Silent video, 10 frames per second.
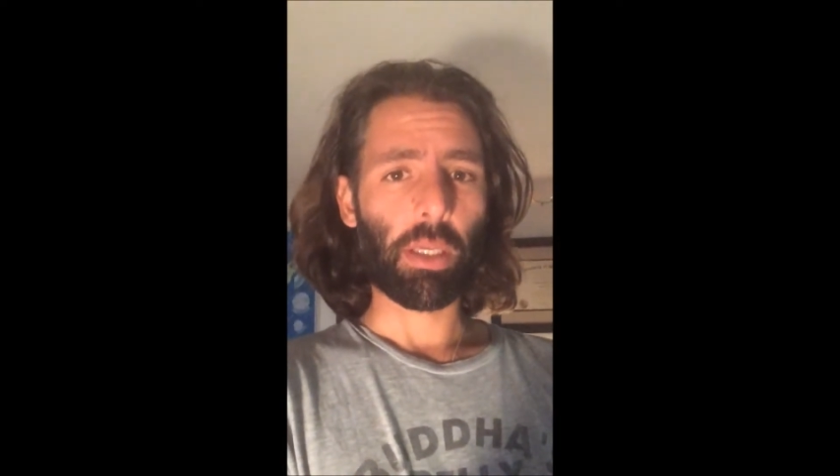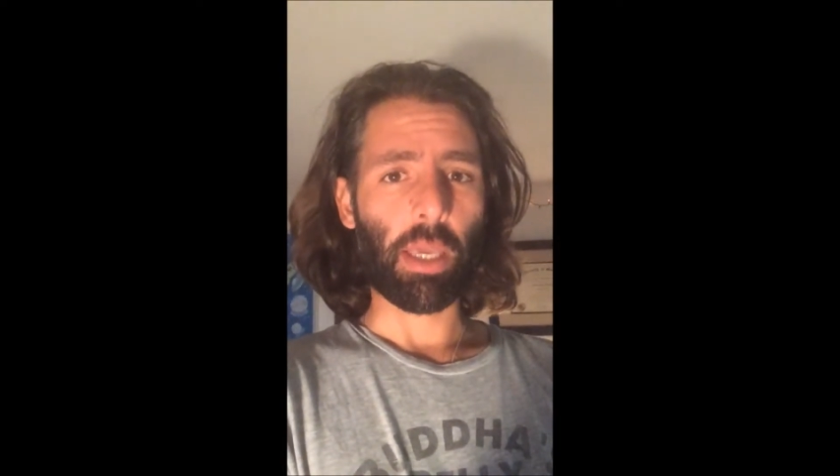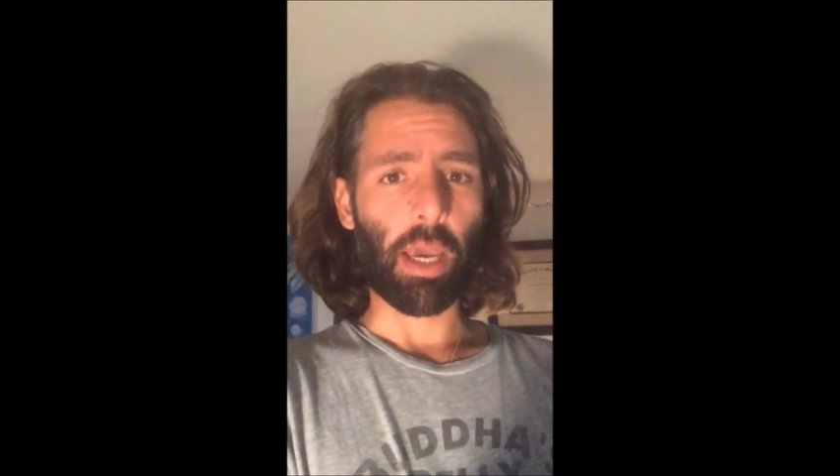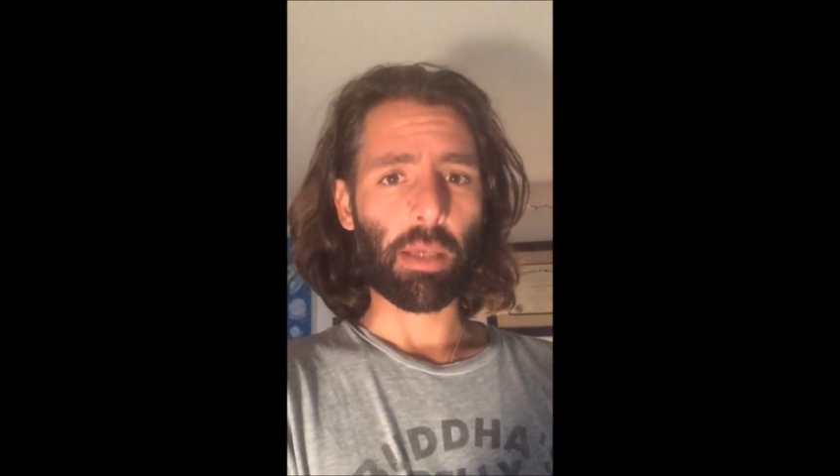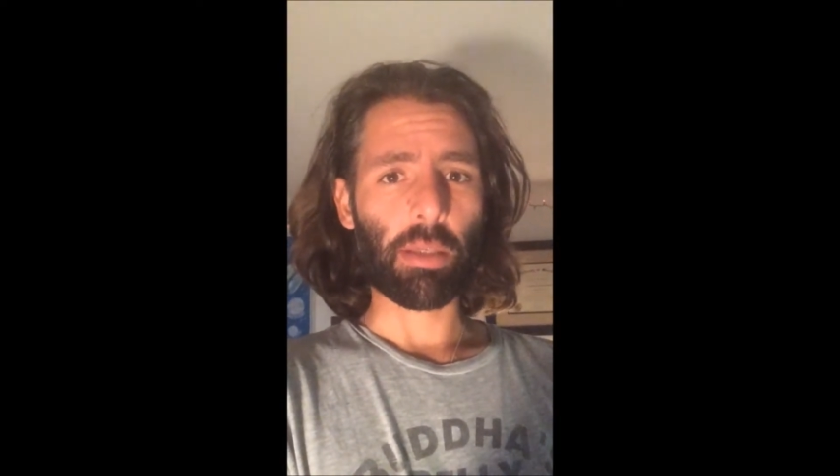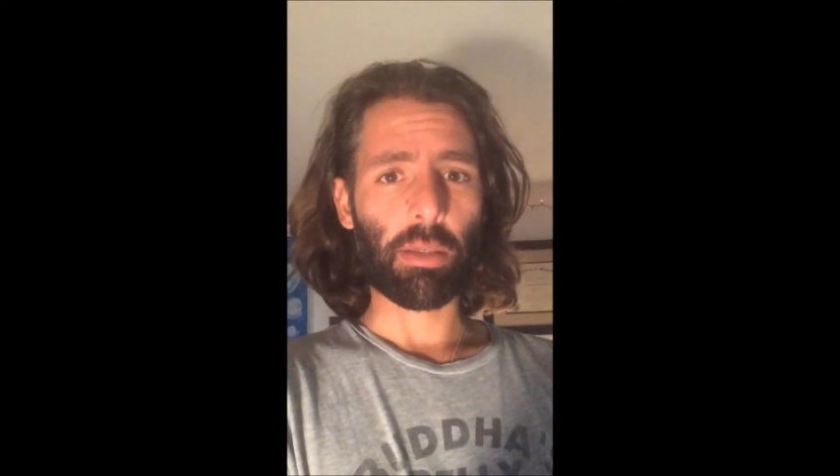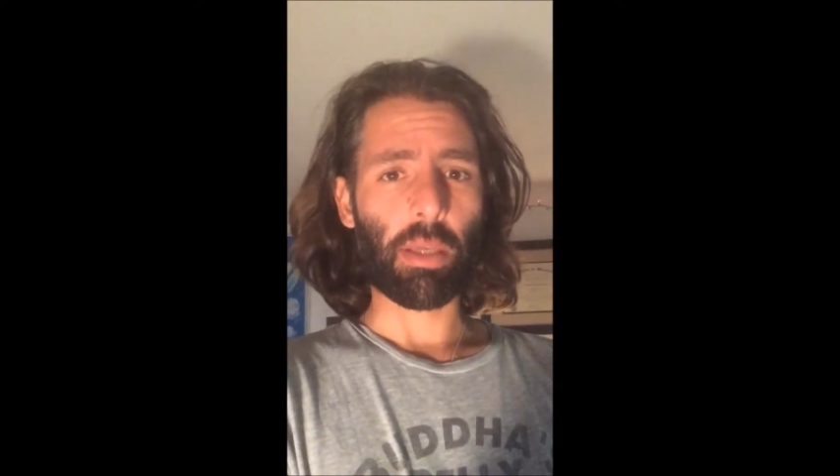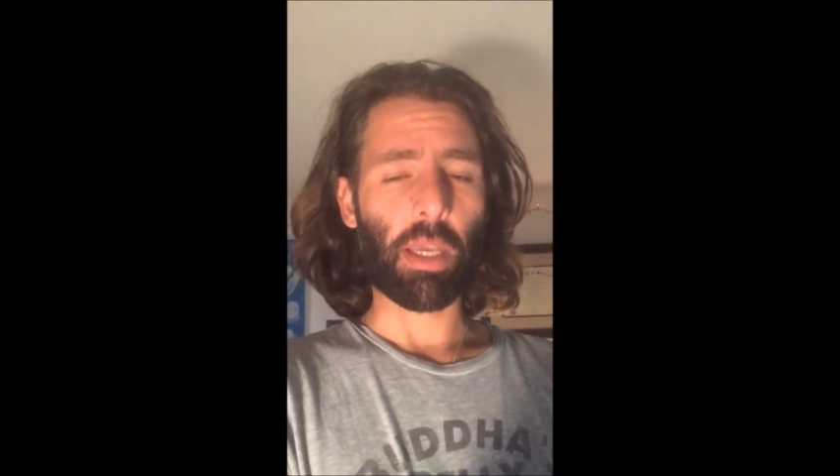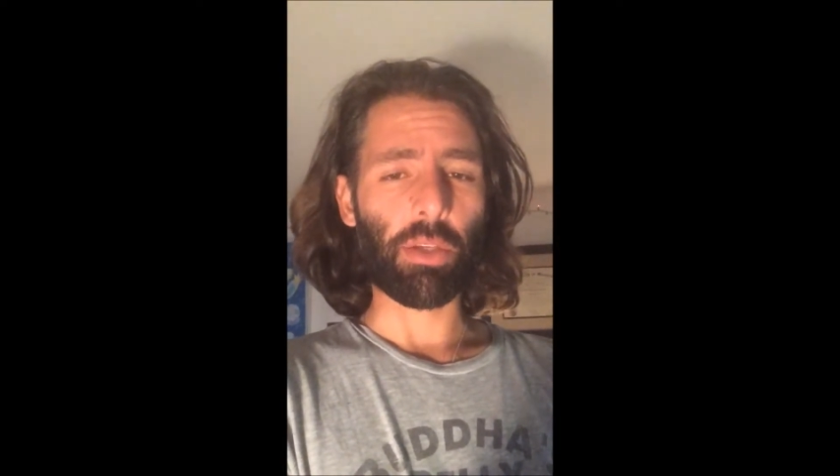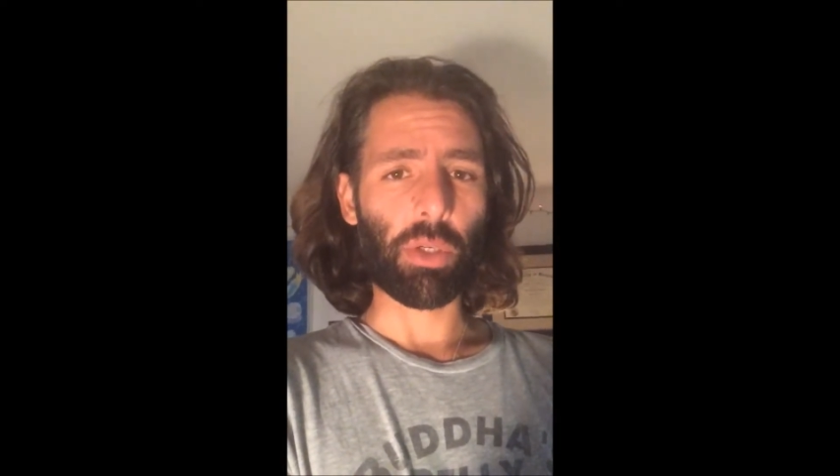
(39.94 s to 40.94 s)

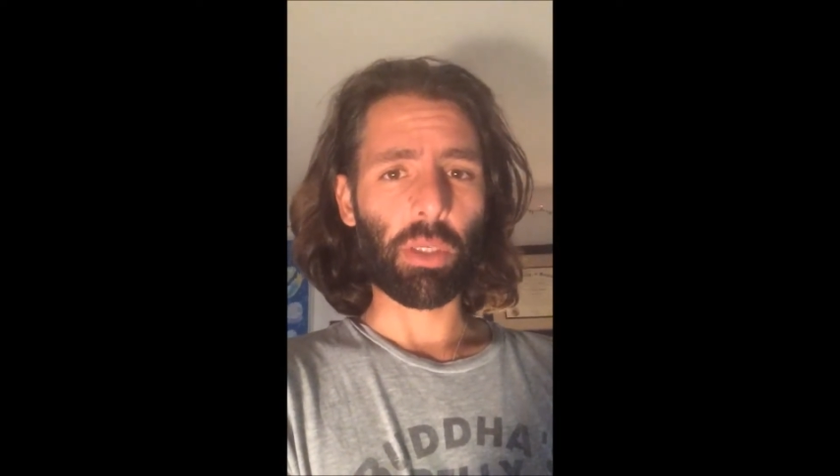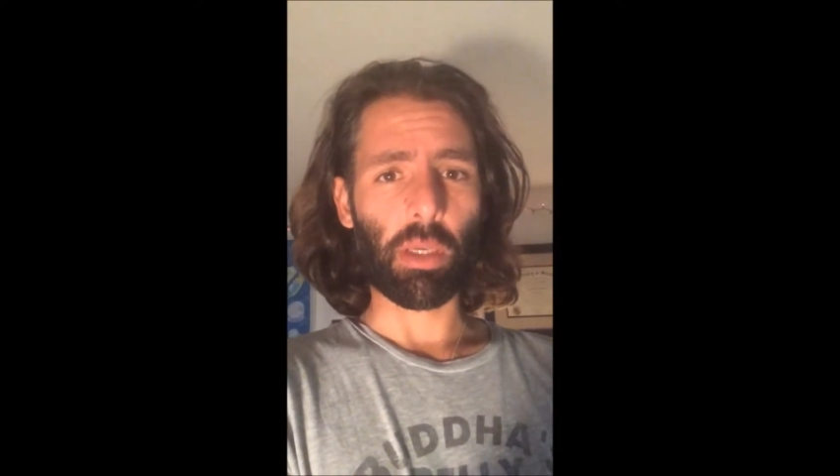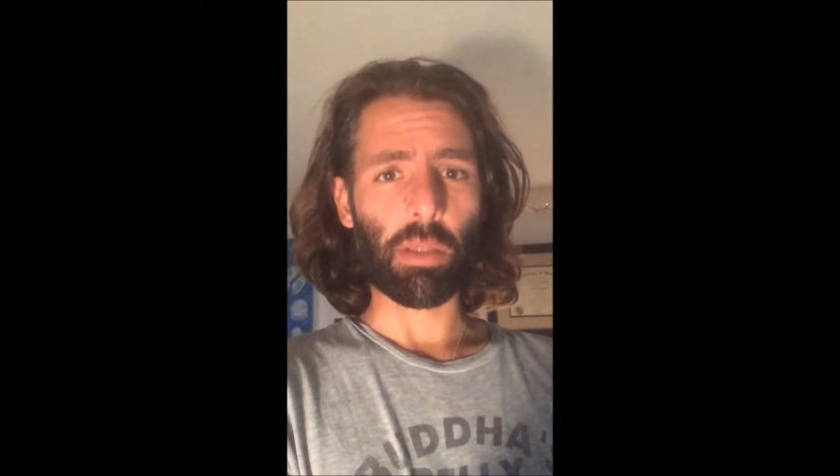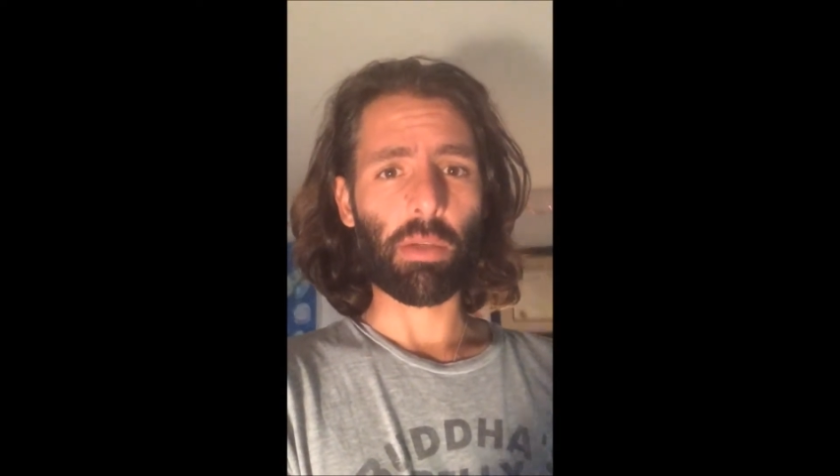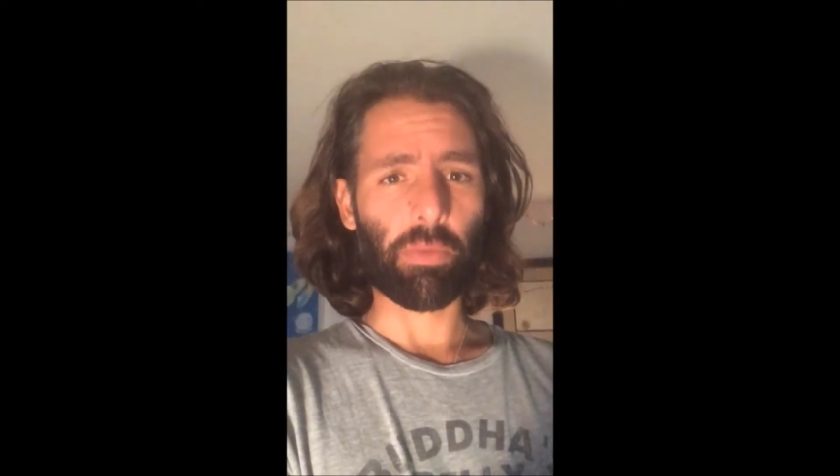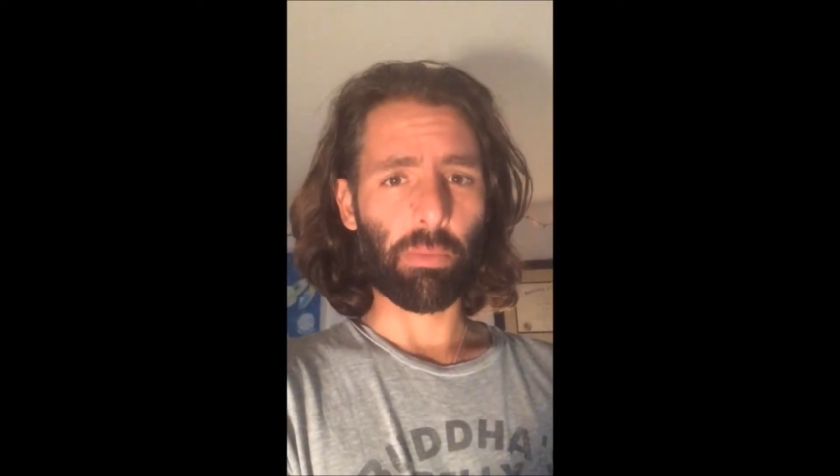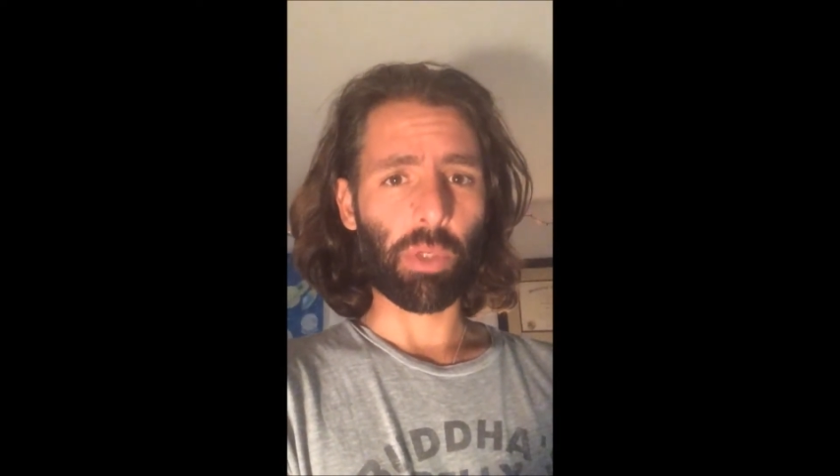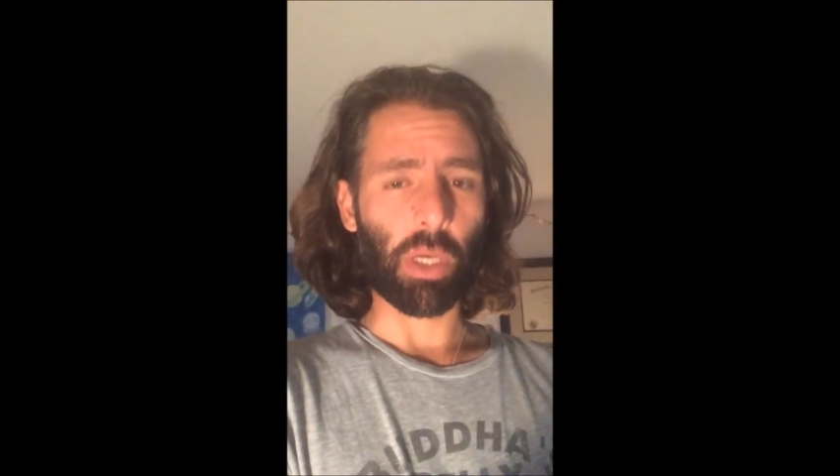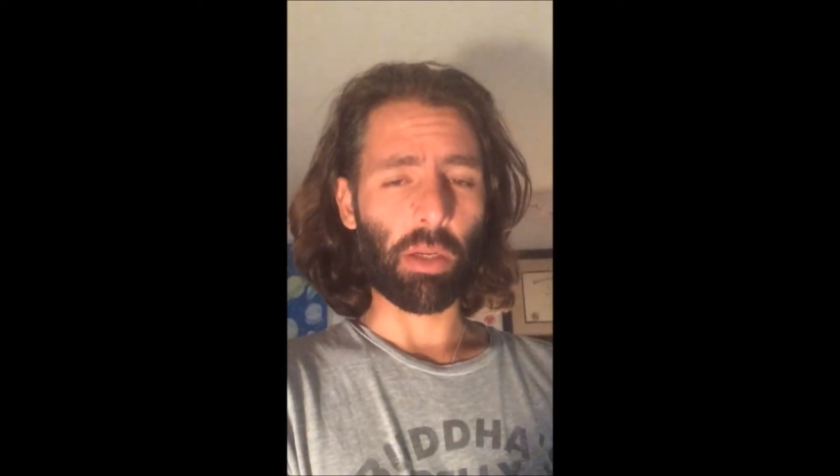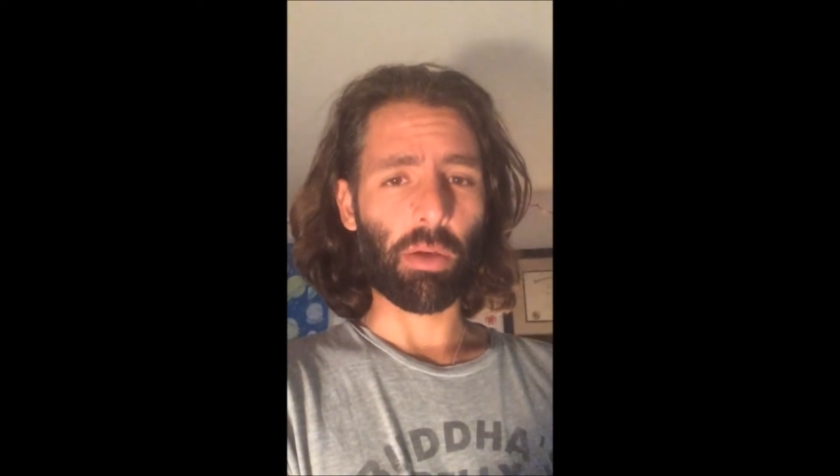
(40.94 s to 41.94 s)
gas engine kits
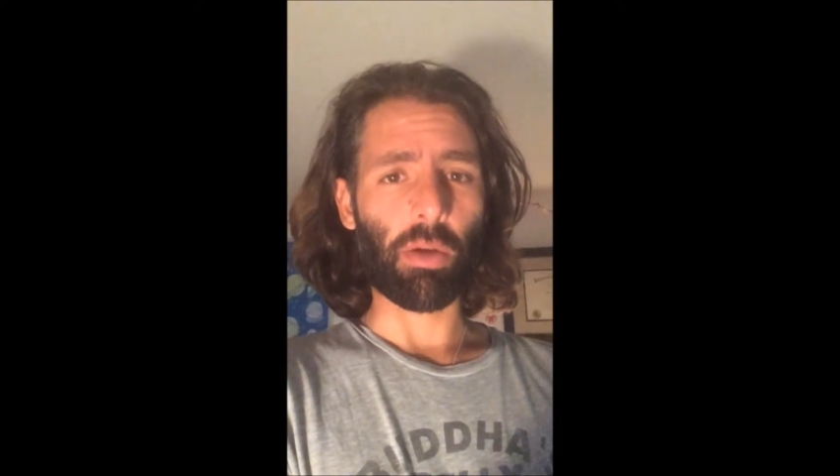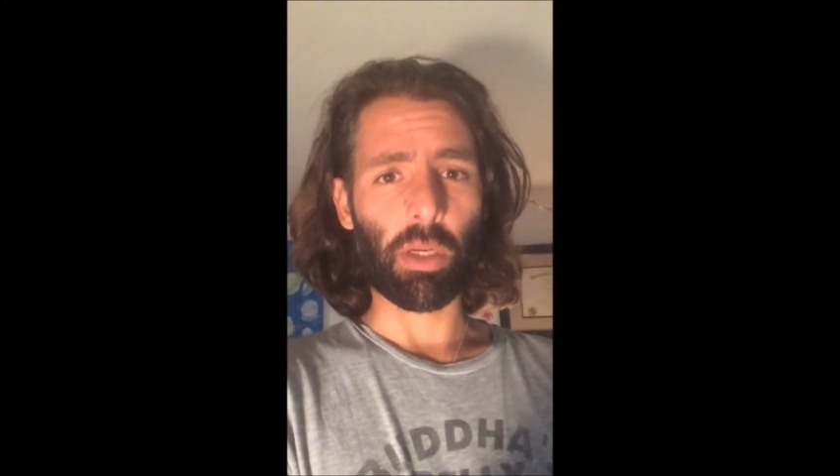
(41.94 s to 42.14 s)
from China